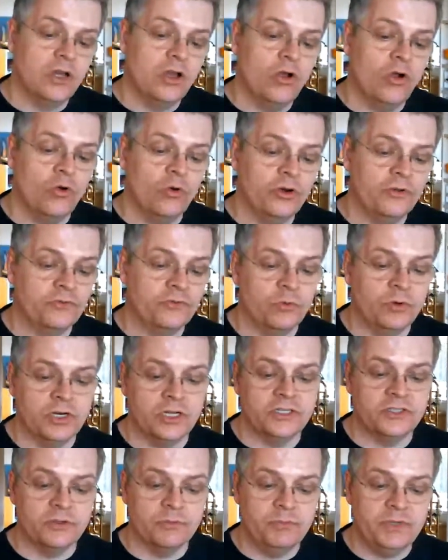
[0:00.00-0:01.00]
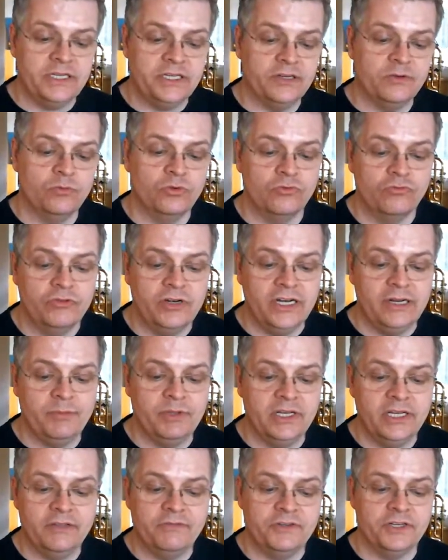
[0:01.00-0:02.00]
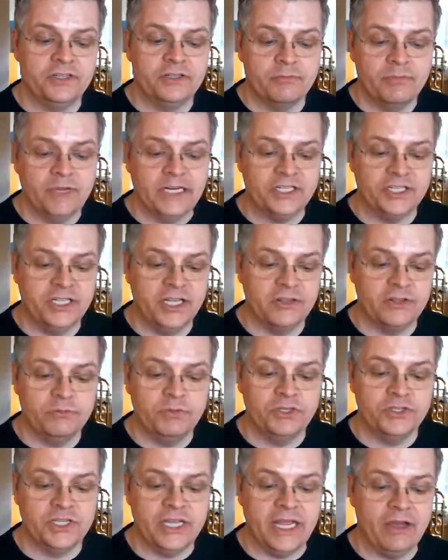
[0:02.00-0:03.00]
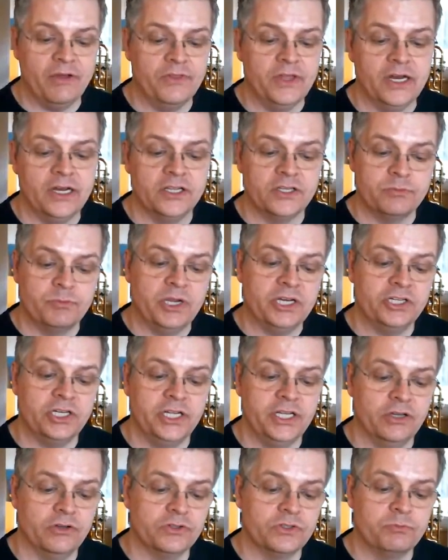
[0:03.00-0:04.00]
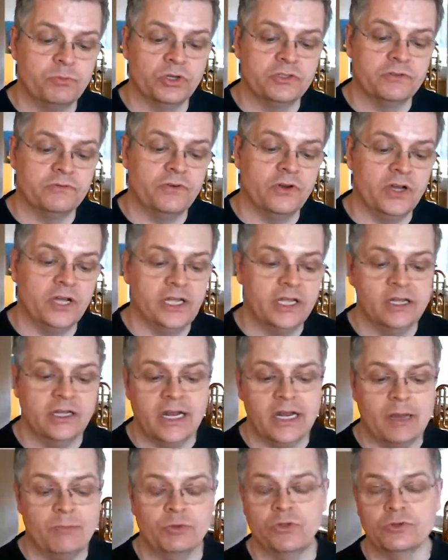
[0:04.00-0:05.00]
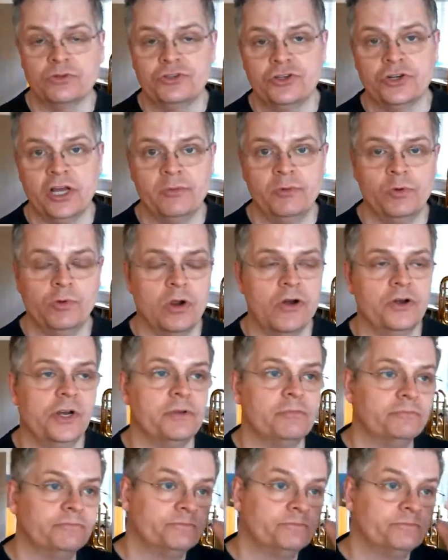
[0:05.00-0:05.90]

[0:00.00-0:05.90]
or if the one I submitted will really be lifted to match the other music out there, especially on Spotify and Apple. Should I be worried?